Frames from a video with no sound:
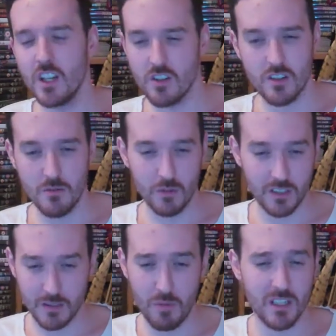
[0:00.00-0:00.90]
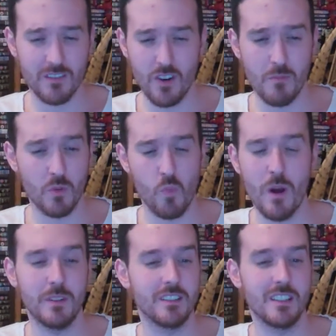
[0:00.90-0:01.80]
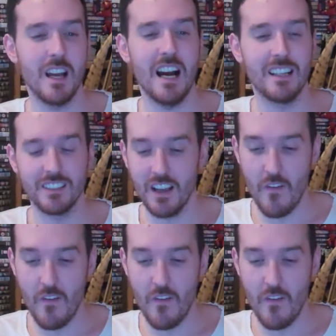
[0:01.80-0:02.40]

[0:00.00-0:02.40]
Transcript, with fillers: just the most expensive armour and weapons and tanks,